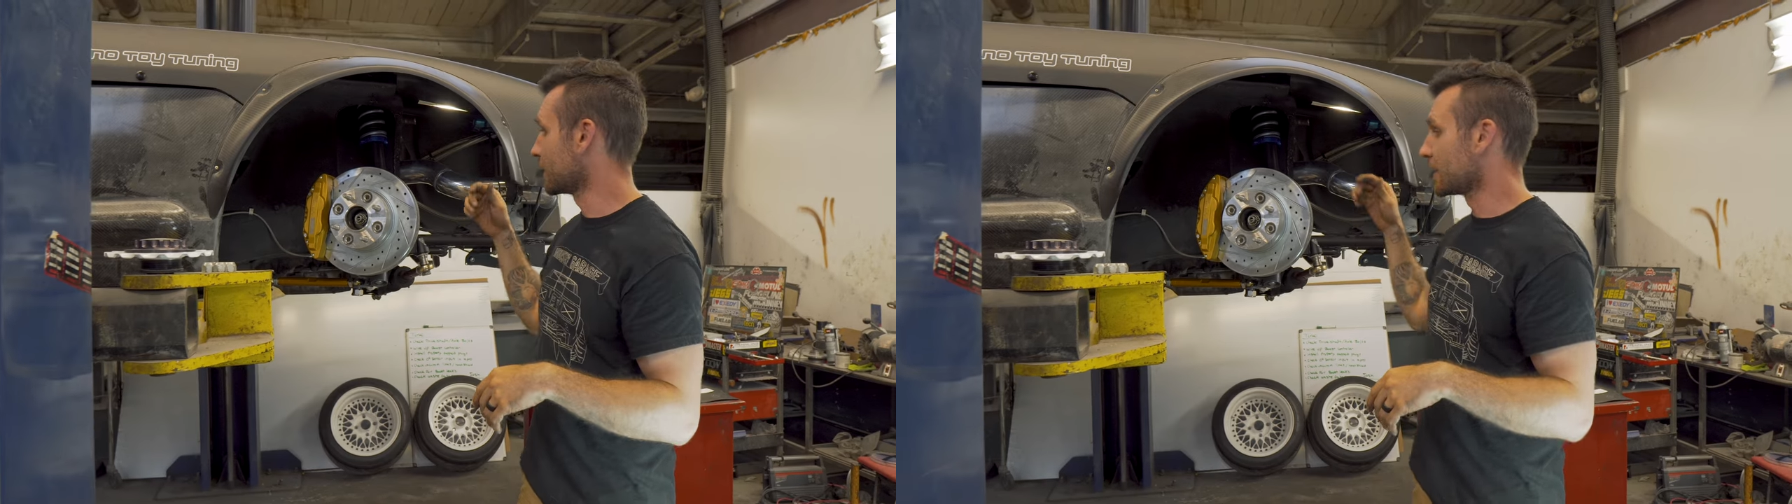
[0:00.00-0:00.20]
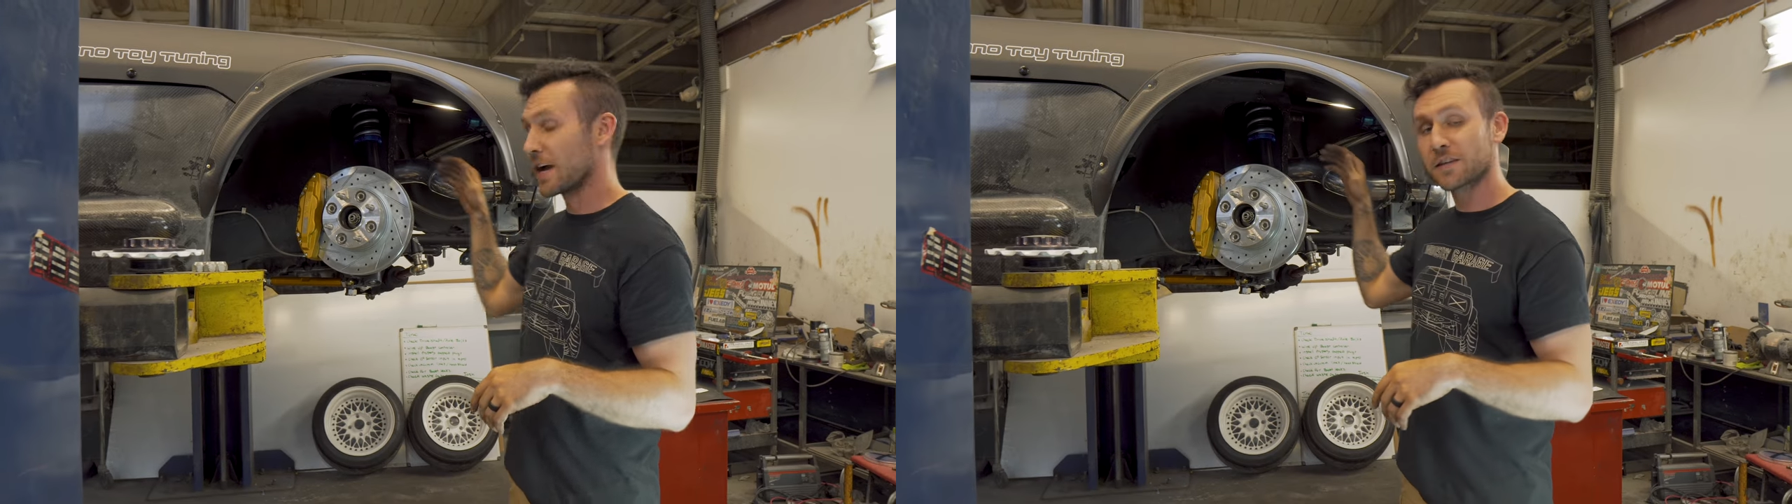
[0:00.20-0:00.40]

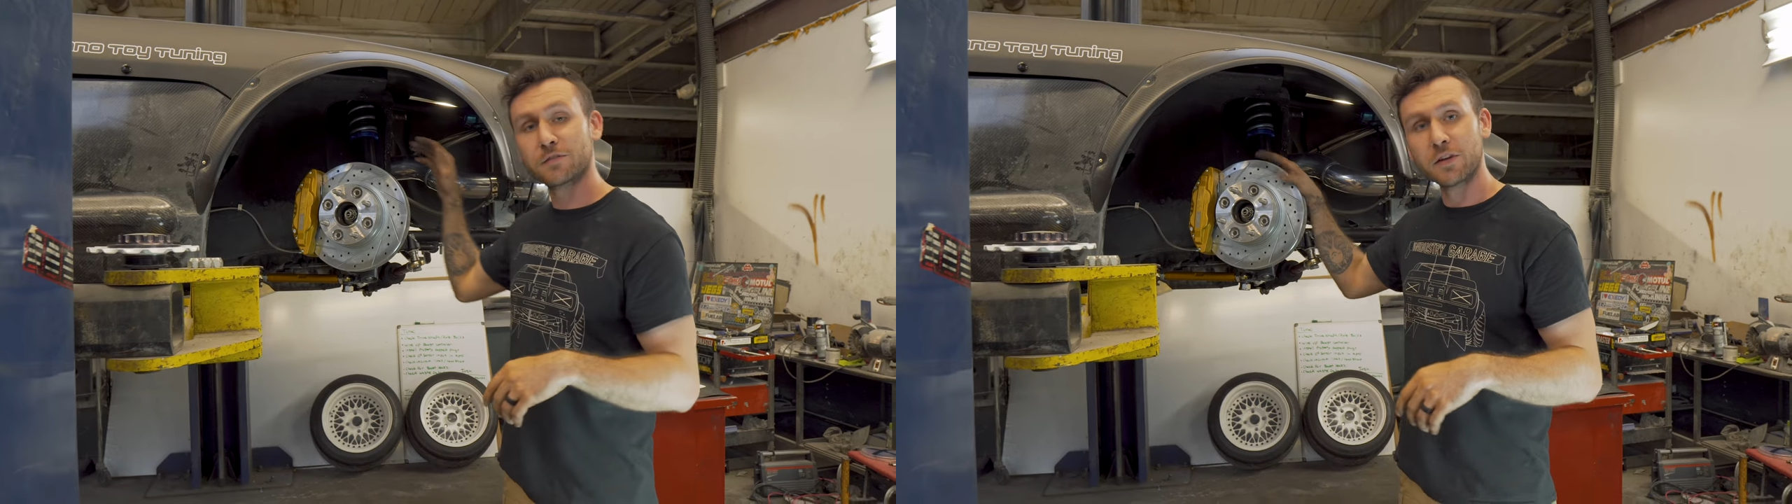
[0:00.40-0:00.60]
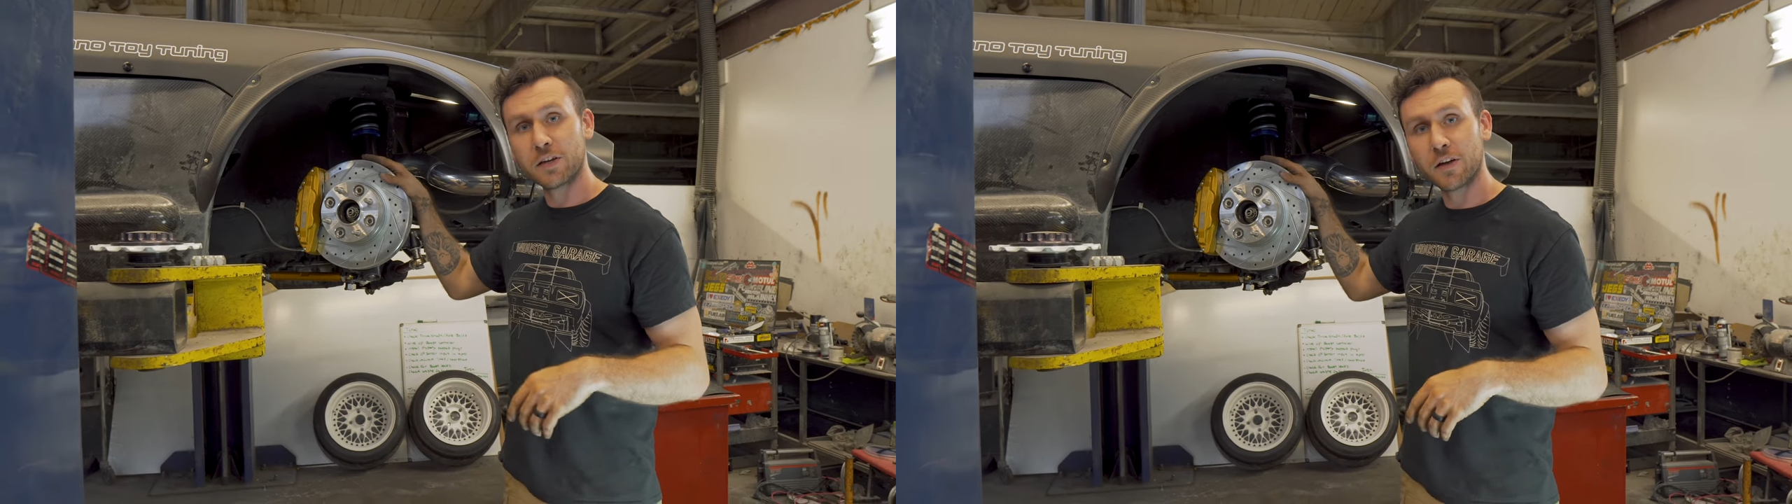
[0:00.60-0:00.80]
the next
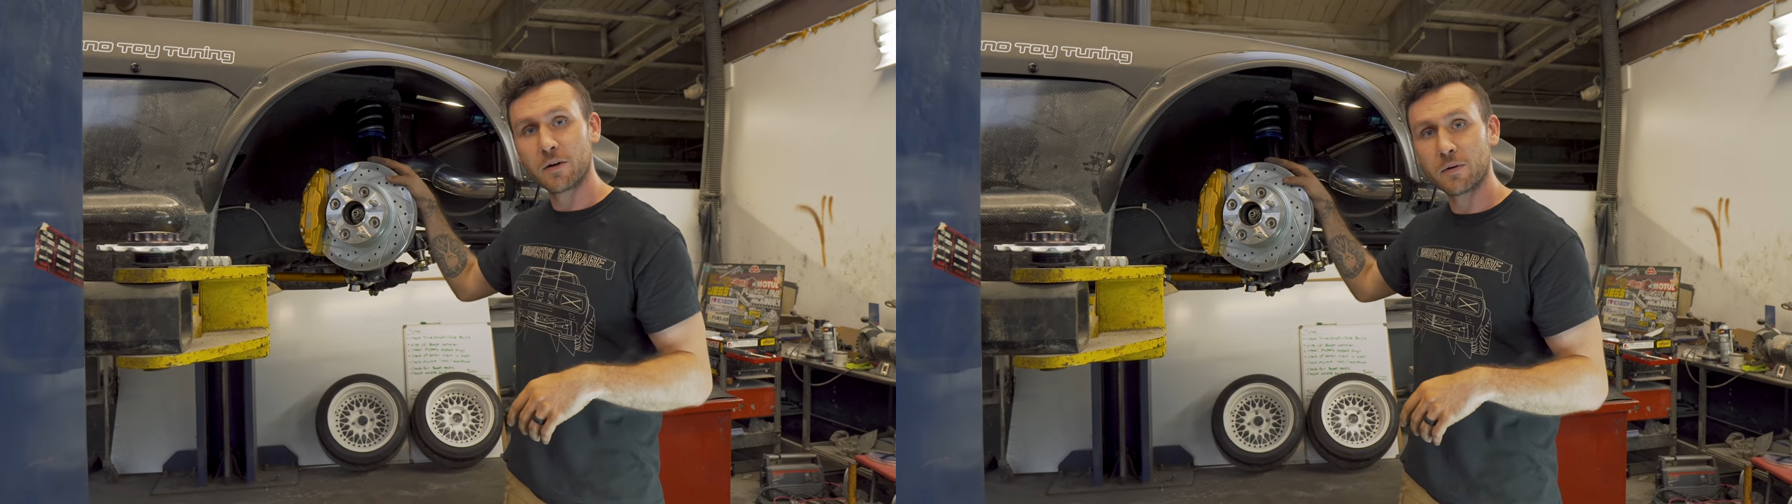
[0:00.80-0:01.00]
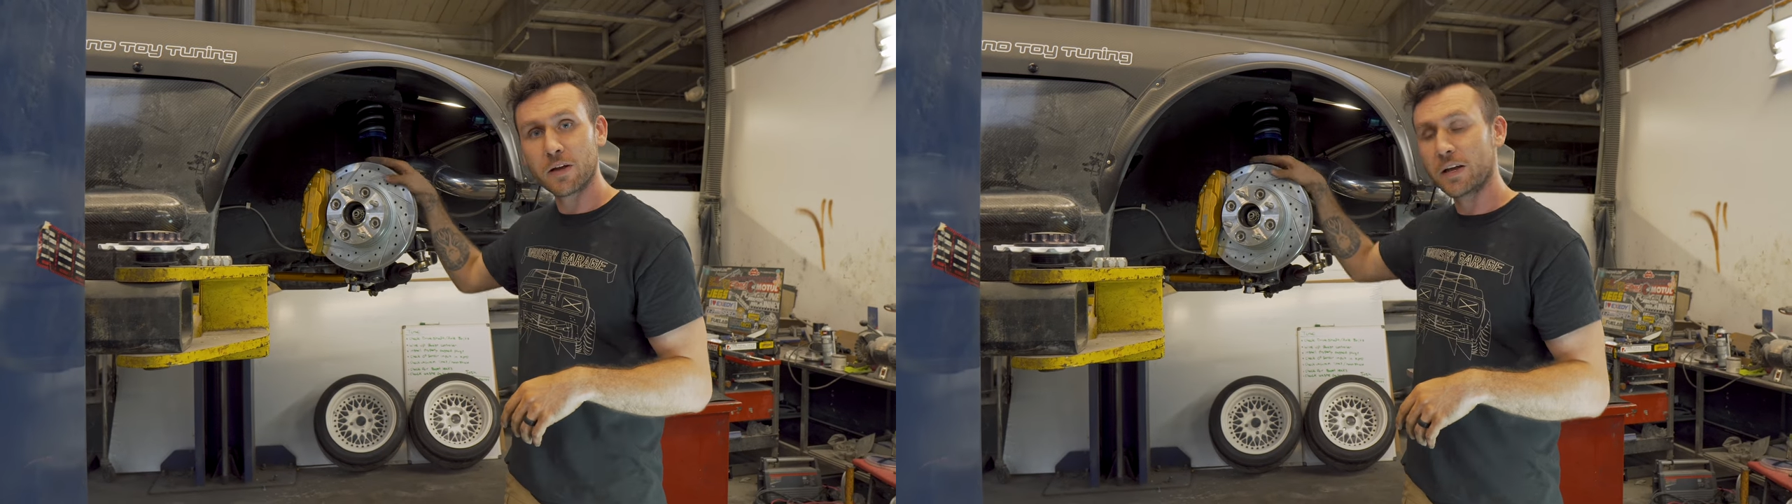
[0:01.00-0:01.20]

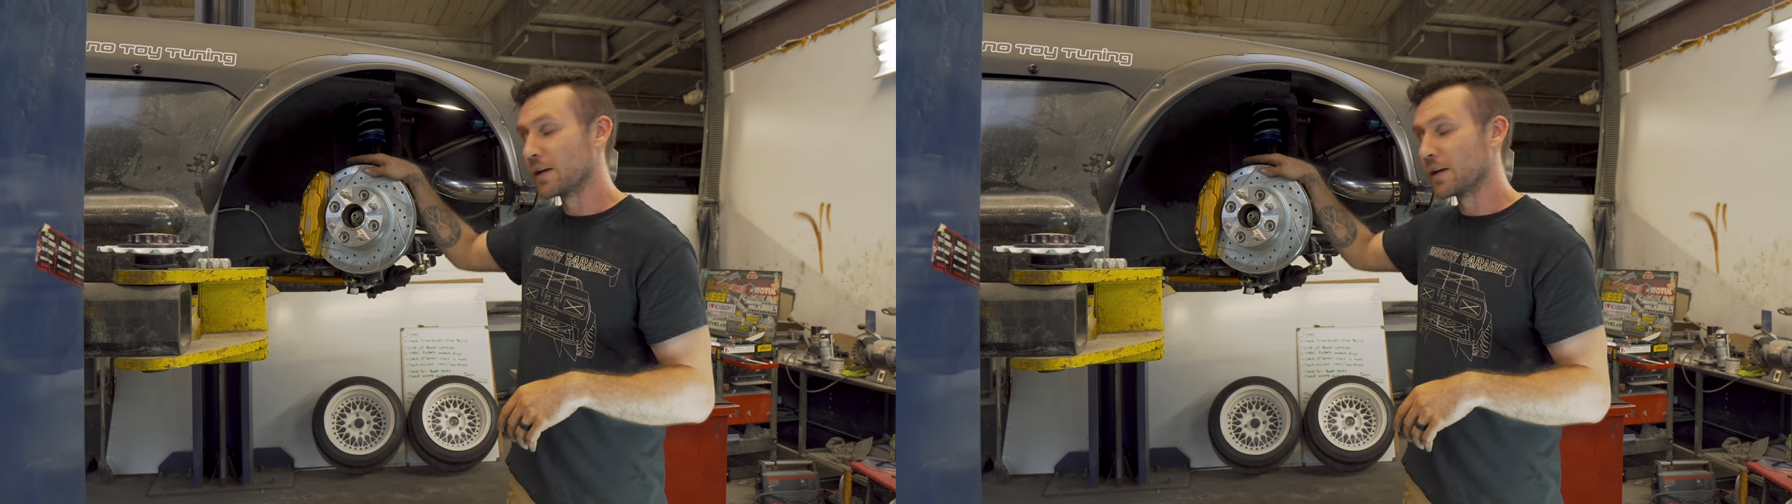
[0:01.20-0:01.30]
video